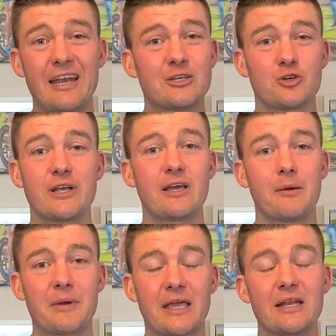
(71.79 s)
literally
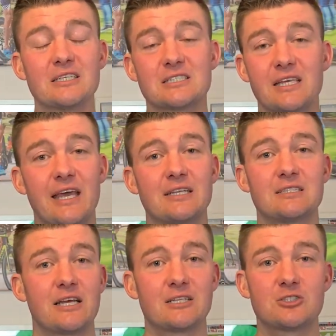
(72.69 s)
a beginner's
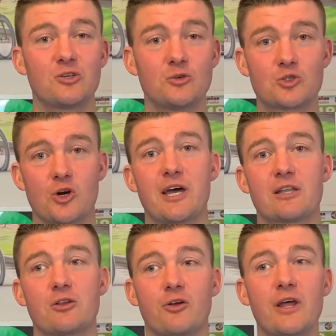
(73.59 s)
kit into
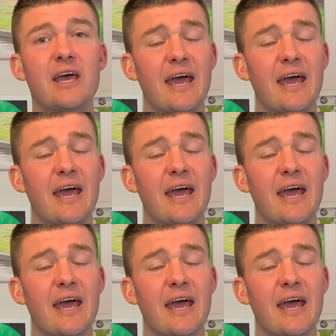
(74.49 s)
triathlon.